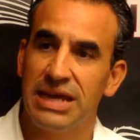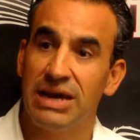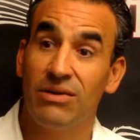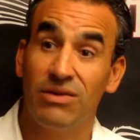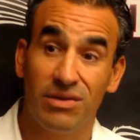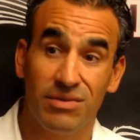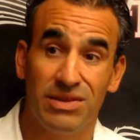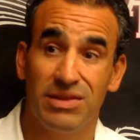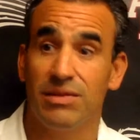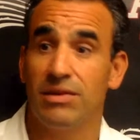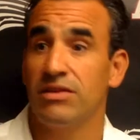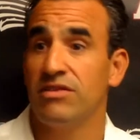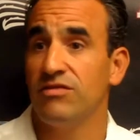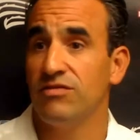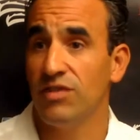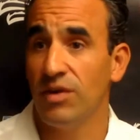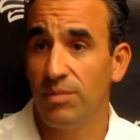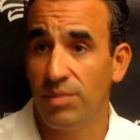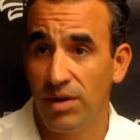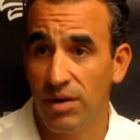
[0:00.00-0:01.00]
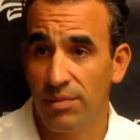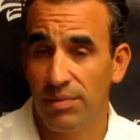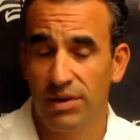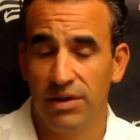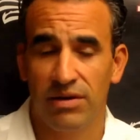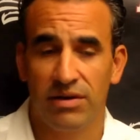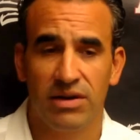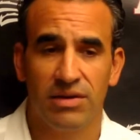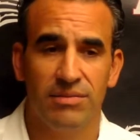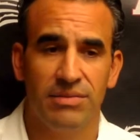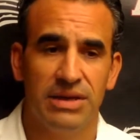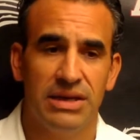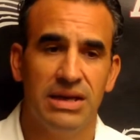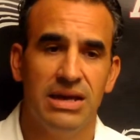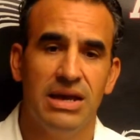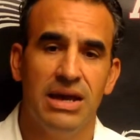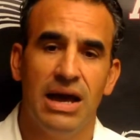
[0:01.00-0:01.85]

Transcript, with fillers: I want to be the best football player I can be.